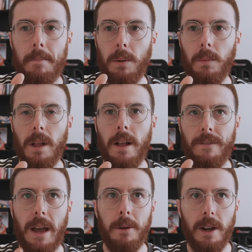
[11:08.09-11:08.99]
But
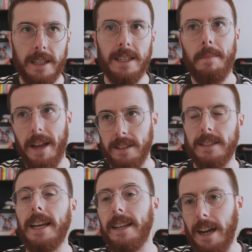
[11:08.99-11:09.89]
Fabio has come out and
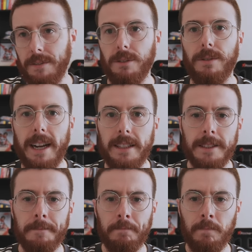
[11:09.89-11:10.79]
said after the
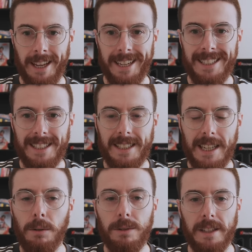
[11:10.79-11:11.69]
race that he
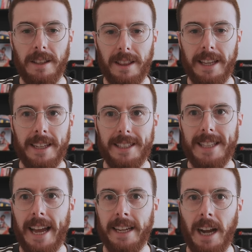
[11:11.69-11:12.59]
still doesn't think it's
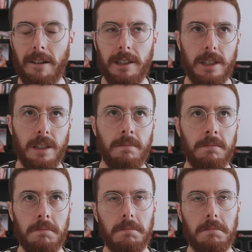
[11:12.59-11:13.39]
that encouraging.